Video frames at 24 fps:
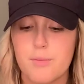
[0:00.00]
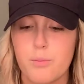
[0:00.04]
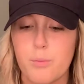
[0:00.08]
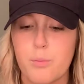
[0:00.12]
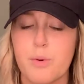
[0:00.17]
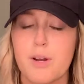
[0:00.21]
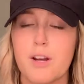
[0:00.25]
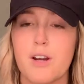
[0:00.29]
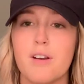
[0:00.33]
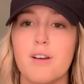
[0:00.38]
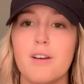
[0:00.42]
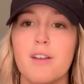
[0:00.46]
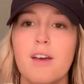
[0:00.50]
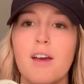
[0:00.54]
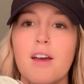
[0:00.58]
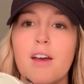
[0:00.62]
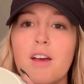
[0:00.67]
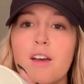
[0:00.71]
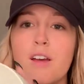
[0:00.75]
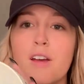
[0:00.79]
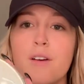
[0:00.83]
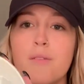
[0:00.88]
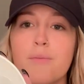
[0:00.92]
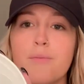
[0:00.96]
weird.
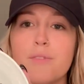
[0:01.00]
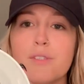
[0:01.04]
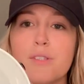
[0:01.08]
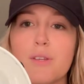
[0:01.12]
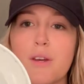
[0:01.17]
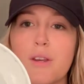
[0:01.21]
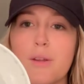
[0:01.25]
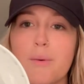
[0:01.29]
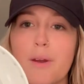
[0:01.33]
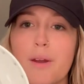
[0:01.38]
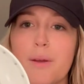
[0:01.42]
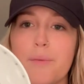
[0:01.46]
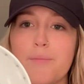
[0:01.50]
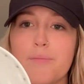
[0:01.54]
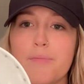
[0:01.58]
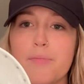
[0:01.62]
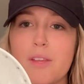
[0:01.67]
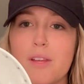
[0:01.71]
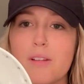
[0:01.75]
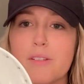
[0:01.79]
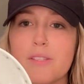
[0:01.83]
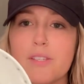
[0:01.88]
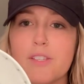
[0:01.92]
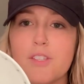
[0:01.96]
So anyway,
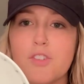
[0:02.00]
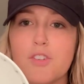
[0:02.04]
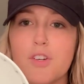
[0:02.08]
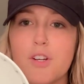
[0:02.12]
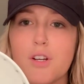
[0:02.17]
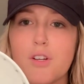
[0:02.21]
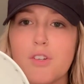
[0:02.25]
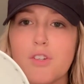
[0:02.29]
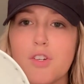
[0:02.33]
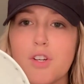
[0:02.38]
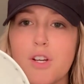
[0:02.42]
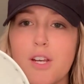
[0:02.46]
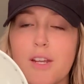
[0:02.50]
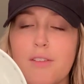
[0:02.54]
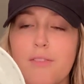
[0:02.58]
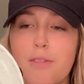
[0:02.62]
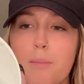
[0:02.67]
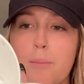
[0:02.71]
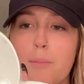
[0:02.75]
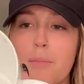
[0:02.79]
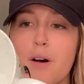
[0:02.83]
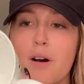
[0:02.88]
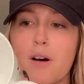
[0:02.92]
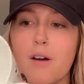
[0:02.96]
it says trick or treat in the
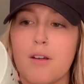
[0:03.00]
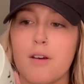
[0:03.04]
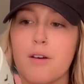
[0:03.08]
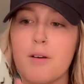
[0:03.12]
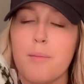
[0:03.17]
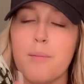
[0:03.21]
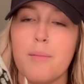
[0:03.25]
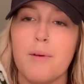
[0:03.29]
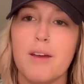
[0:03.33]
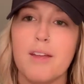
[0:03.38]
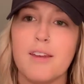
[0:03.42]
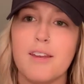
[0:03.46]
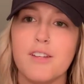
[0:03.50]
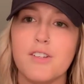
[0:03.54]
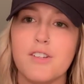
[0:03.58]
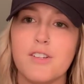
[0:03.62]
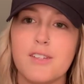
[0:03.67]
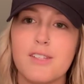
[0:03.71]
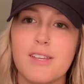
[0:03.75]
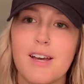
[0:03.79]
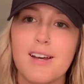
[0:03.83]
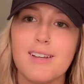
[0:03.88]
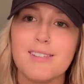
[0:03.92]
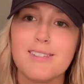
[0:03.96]
bottom, and it
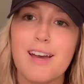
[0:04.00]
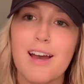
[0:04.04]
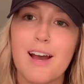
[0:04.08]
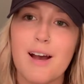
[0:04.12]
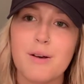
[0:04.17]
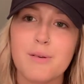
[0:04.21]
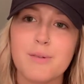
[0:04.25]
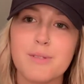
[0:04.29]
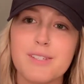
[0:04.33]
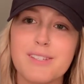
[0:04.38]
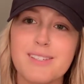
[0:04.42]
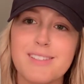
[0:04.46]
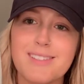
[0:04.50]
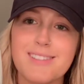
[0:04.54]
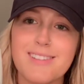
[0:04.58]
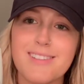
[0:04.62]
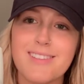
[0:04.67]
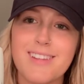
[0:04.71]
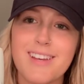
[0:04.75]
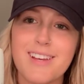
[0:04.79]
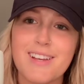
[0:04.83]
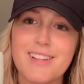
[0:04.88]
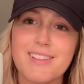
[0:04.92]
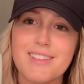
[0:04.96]
just has houses and
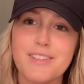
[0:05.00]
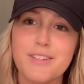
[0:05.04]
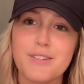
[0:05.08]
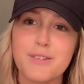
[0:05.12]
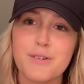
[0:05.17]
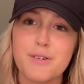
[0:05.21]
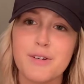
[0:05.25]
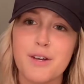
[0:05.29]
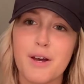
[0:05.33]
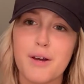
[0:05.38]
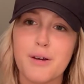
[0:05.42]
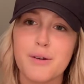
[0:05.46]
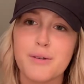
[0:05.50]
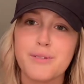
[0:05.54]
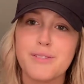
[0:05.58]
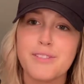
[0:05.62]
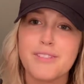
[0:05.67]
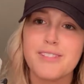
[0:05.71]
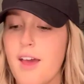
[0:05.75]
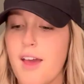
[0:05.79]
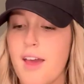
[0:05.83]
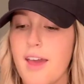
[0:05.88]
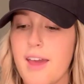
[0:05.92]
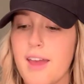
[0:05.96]
like little
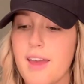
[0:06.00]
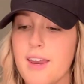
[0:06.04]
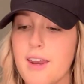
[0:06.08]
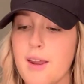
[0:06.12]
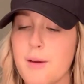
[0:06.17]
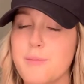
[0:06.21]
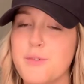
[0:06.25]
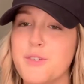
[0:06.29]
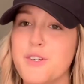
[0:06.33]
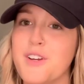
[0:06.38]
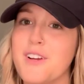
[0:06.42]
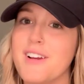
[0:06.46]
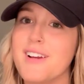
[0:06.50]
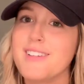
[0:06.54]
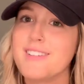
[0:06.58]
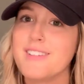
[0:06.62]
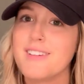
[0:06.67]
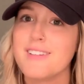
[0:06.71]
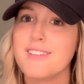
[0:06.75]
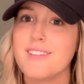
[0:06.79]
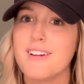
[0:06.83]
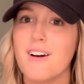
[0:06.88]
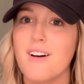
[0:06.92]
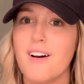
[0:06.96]
ghosts. And I'm sure you guys
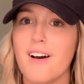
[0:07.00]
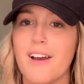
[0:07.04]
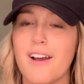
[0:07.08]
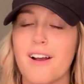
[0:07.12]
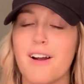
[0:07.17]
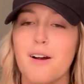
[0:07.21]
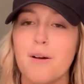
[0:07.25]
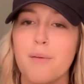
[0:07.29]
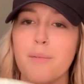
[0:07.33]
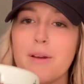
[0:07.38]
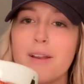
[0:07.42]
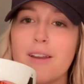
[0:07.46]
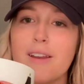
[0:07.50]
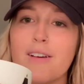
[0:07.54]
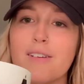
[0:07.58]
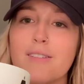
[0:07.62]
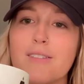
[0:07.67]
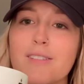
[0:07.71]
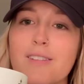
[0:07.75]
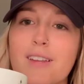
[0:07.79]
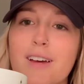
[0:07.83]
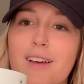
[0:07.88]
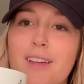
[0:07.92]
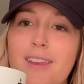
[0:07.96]
could tell I got my
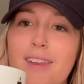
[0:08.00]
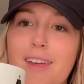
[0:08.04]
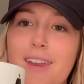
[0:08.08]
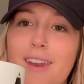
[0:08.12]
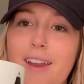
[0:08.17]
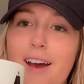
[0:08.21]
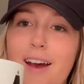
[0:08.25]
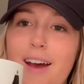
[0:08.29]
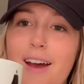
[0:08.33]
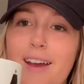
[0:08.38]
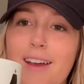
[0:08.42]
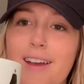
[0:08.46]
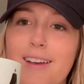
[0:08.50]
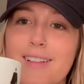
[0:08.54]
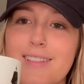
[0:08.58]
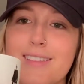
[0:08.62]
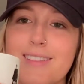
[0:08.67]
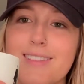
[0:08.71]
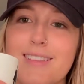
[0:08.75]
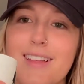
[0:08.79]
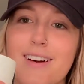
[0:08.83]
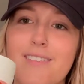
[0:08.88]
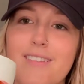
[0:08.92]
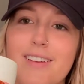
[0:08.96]
nails done, and I
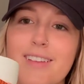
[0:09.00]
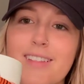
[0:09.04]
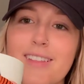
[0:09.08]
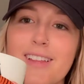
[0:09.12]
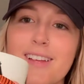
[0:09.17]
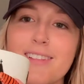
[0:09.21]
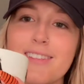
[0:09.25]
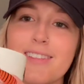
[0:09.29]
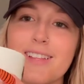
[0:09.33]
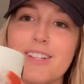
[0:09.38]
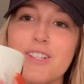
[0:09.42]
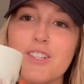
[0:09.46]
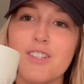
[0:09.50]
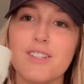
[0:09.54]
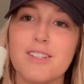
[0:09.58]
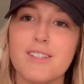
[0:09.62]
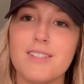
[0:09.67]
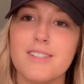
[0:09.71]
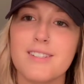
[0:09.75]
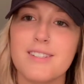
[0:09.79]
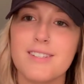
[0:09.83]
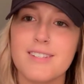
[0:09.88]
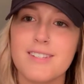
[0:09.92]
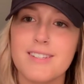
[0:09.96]
love it. Like, let's
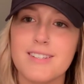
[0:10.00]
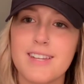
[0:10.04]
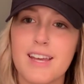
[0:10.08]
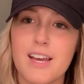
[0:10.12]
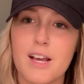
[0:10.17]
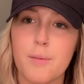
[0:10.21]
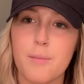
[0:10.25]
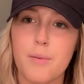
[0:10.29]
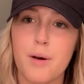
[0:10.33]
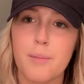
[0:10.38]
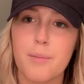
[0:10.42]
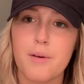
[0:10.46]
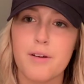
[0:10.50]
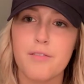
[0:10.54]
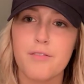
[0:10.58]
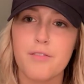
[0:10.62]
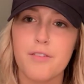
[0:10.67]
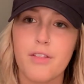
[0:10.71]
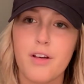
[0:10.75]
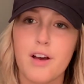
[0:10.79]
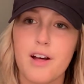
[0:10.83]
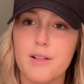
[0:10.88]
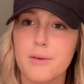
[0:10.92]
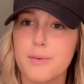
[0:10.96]
just take a moment for
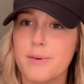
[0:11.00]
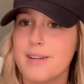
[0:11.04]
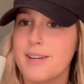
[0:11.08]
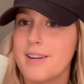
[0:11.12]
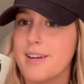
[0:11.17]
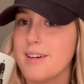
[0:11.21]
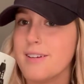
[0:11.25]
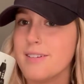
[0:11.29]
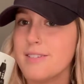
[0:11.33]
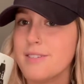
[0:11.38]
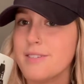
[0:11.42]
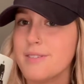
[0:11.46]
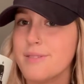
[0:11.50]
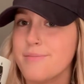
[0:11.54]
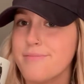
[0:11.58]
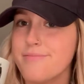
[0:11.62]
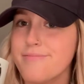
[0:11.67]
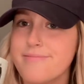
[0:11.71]
the Halloween nails.